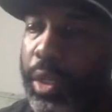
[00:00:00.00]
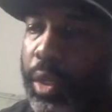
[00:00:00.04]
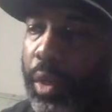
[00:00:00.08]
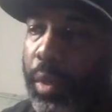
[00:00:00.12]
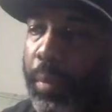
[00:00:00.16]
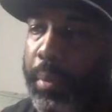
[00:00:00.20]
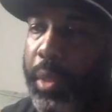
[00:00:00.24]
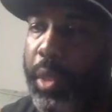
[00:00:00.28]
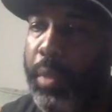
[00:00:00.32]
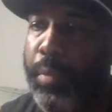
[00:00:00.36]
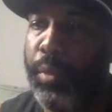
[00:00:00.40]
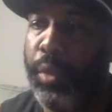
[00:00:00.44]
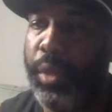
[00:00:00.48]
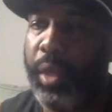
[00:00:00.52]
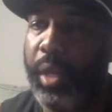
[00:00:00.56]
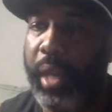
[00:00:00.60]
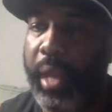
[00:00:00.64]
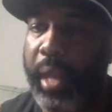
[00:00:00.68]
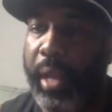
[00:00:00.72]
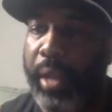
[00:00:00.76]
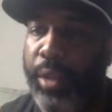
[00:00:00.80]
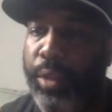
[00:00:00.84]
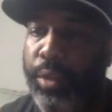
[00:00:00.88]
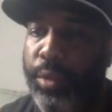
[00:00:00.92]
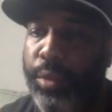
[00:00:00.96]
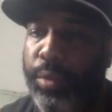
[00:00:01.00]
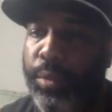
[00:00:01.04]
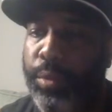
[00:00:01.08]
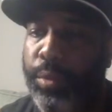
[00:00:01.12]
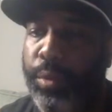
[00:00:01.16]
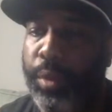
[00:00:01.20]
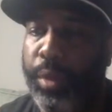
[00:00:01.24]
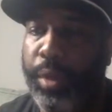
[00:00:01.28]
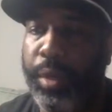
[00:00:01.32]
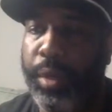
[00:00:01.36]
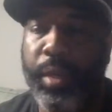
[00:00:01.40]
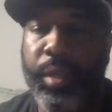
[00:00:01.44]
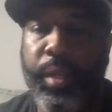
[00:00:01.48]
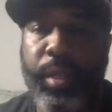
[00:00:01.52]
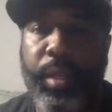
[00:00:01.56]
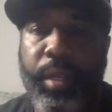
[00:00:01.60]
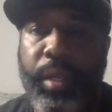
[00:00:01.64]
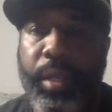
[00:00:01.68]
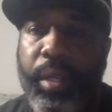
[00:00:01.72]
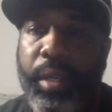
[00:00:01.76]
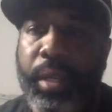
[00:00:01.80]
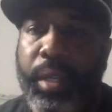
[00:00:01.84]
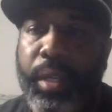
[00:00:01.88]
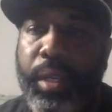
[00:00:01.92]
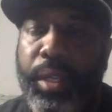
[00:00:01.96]
people that I knew were,
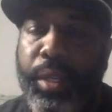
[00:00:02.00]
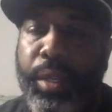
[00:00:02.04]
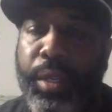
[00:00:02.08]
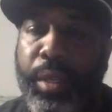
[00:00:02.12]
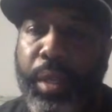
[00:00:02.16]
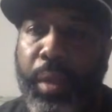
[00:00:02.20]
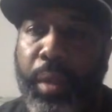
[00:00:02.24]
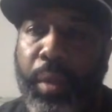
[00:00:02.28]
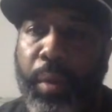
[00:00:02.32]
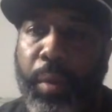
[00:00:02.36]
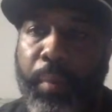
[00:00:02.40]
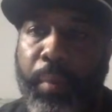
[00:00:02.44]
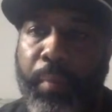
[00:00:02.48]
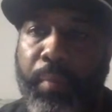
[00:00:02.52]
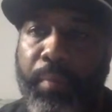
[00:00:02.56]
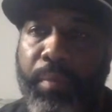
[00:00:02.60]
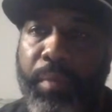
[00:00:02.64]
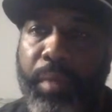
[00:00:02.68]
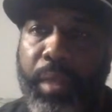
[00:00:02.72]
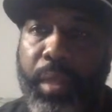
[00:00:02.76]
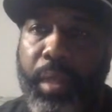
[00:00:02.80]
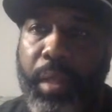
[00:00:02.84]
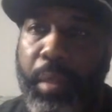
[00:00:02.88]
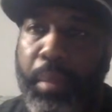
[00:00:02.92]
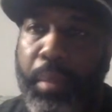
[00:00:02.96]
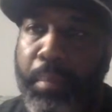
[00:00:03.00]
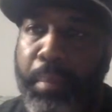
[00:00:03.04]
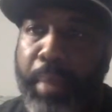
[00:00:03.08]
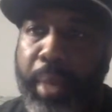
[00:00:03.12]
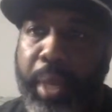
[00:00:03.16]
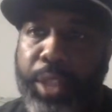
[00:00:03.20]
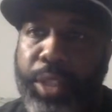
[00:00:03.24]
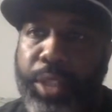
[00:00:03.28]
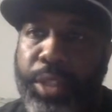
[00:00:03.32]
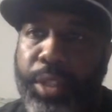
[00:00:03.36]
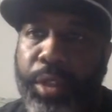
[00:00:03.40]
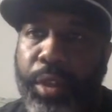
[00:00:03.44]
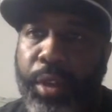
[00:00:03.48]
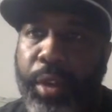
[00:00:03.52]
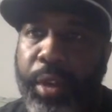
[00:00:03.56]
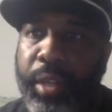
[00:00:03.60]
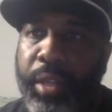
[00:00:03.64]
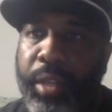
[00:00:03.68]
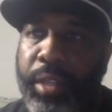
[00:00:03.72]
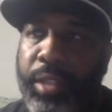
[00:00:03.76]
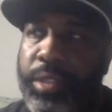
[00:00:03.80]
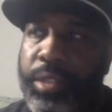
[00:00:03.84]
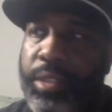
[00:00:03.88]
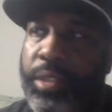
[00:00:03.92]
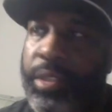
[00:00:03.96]
you know, major
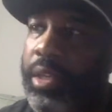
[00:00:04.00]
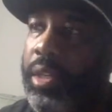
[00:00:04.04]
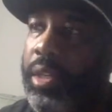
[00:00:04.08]
artists.